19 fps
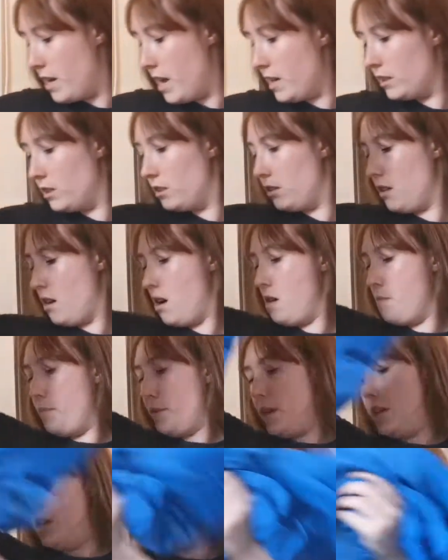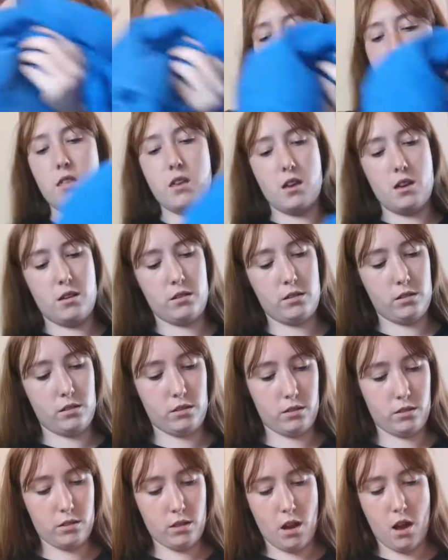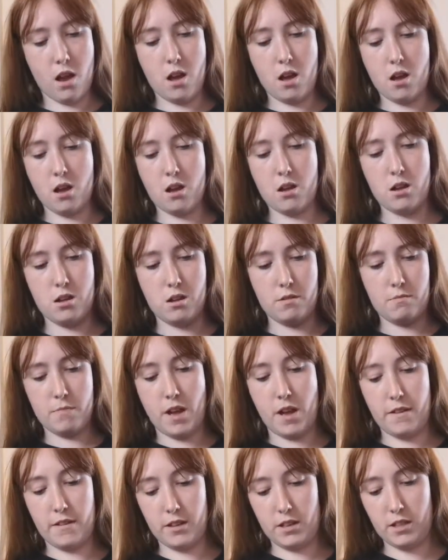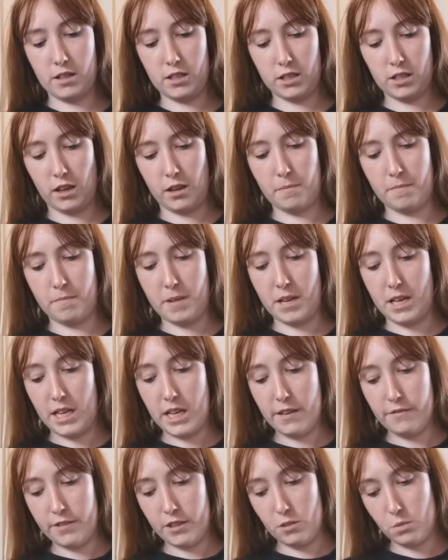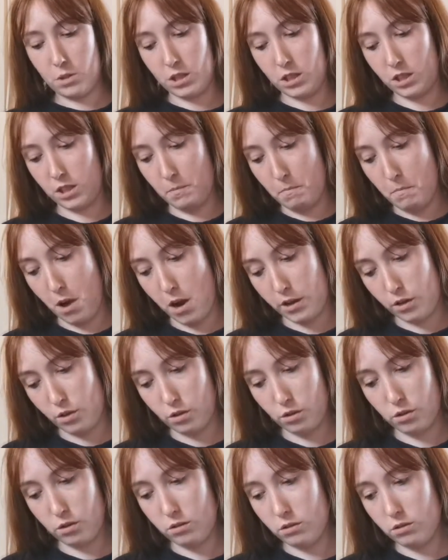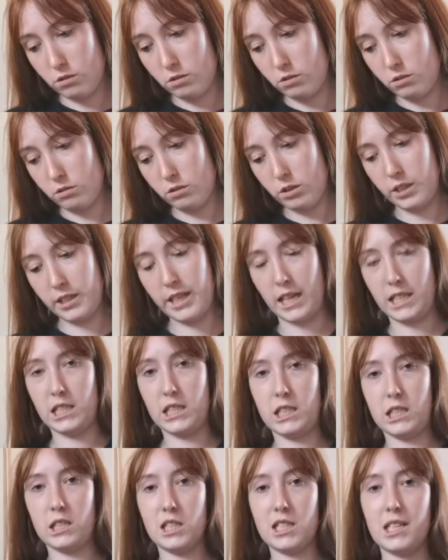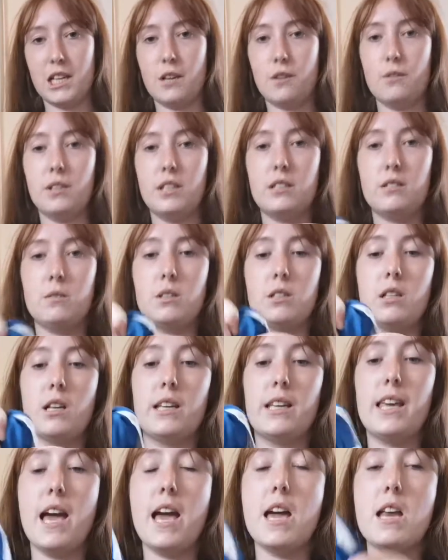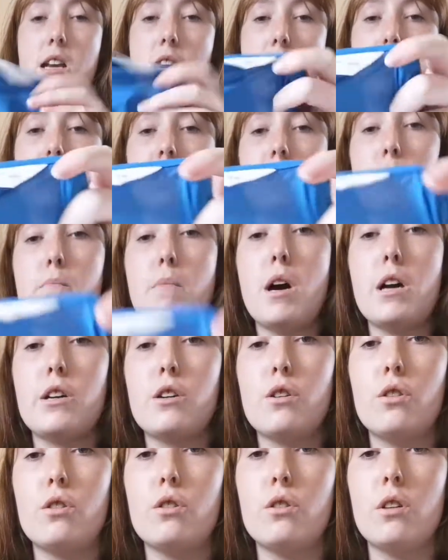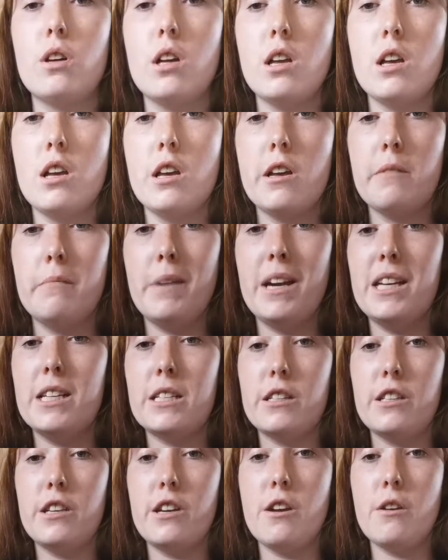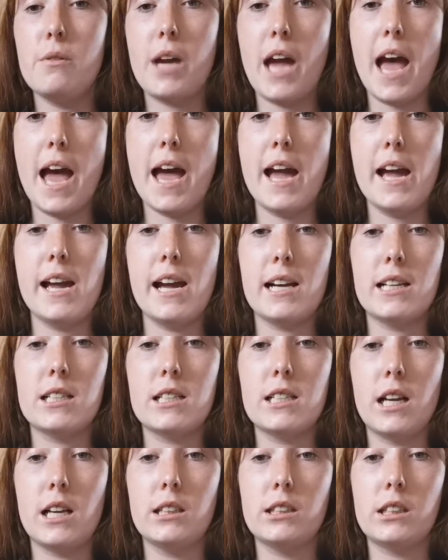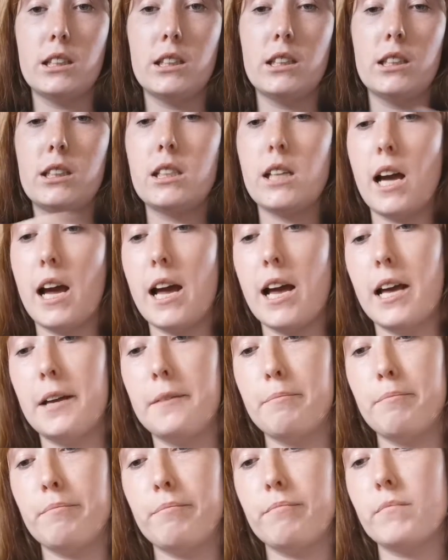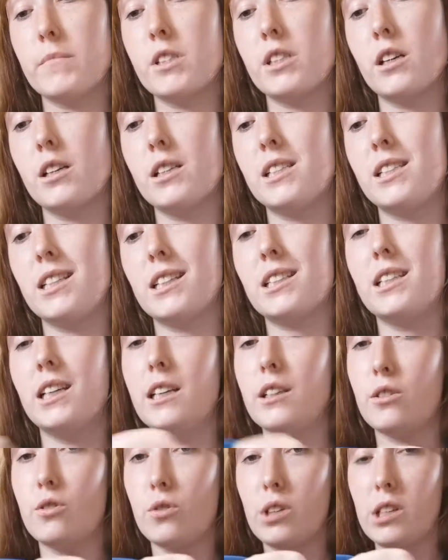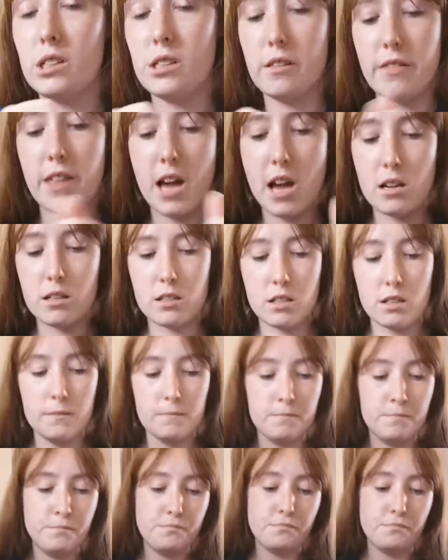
Next up is this, I believe this was a St. Michael. Yes, so this is again a St. Michael, made in the UK as standard, size 16 according to that.